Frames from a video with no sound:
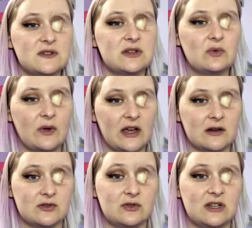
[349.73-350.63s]
to
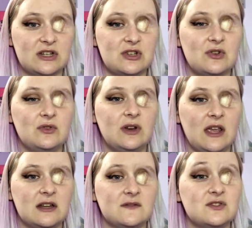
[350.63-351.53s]
wear traditional
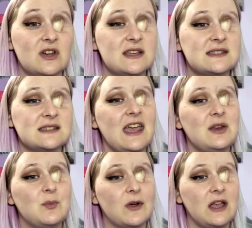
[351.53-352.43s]
Native dress
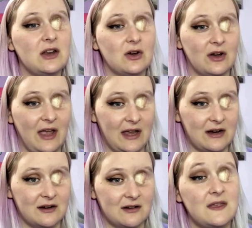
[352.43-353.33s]
and braid her
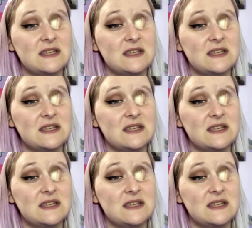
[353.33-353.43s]
hair.